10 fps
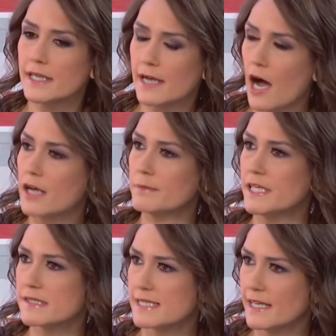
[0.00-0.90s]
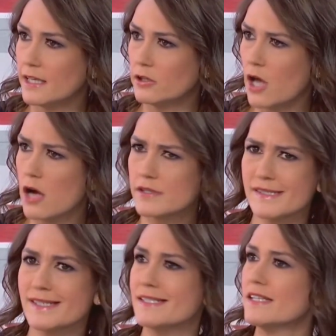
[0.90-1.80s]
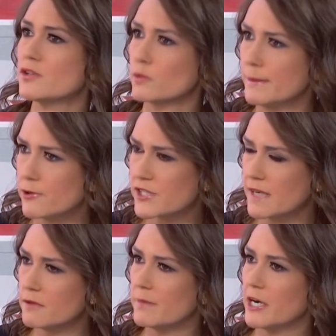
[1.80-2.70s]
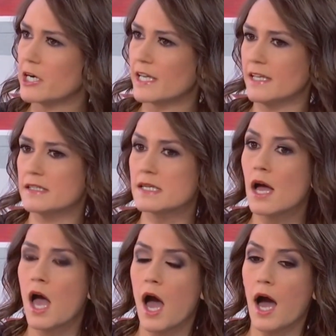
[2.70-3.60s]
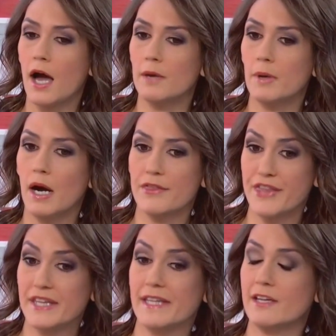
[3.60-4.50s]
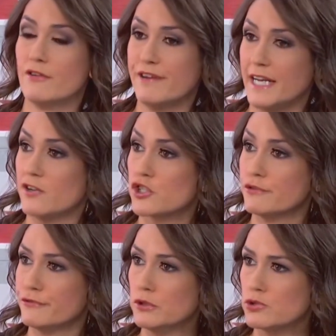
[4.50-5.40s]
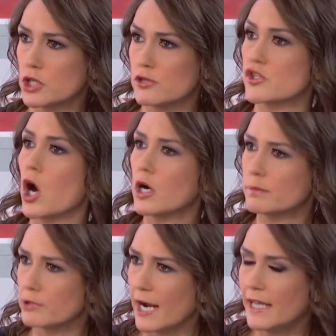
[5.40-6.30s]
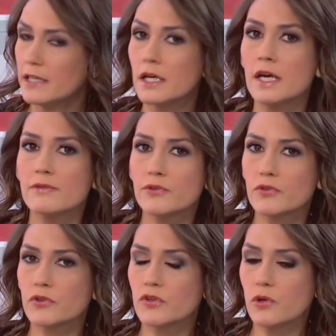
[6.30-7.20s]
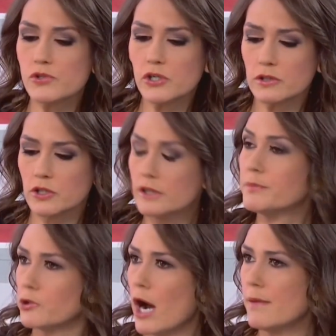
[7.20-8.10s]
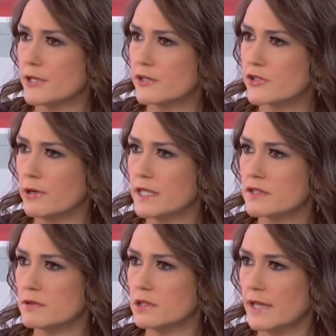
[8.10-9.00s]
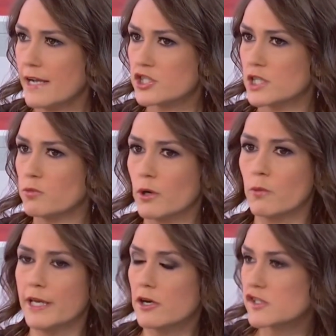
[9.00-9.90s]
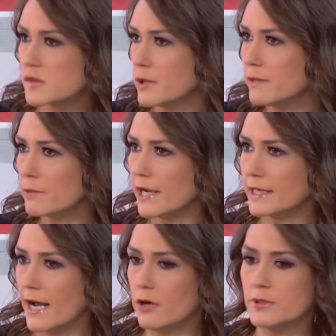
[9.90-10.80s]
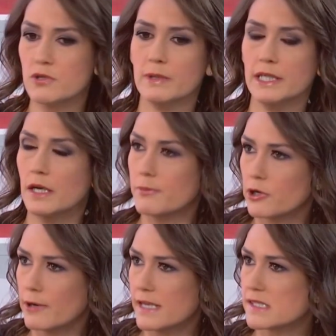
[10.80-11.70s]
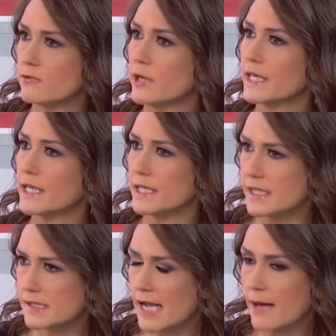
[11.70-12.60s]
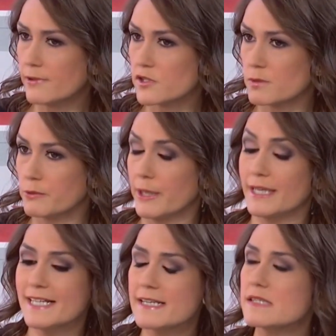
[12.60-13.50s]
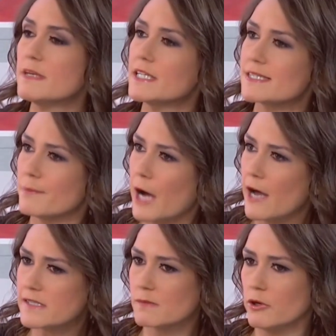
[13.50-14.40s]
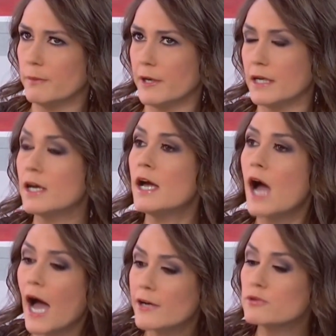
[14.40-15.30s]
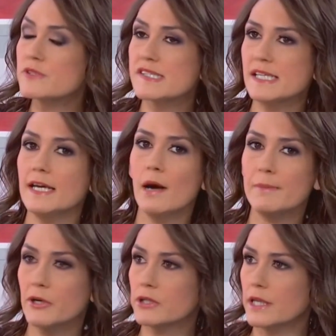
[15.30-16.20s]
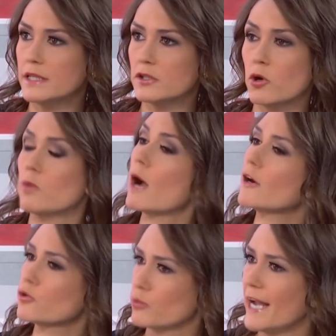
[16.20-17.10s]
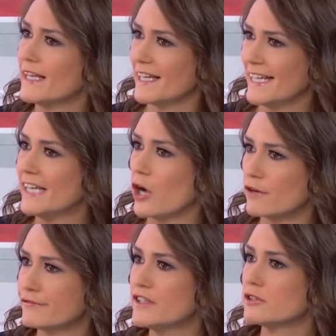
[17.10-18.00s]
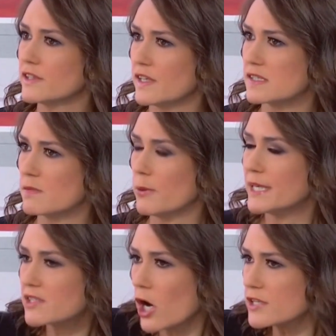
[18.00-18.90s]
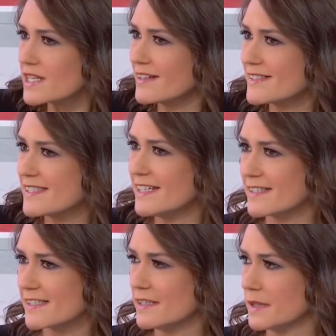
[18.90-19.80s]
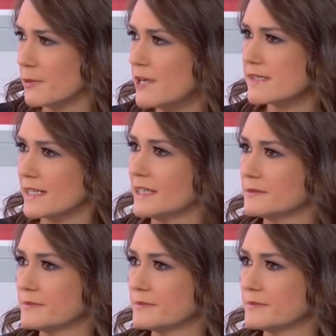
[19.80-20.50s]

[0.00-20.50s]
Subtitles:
The economy is ticking along. 63% of Americans think that their financial futures are bright. Those are good barometers going into an election where we are split right now between a progressive wing and an establishment wing. It doesn't mean it's impossible, but I don't see a Bill Clinton or Ronald Reagan in our field at this moment. It's hard to unseat a sitting president.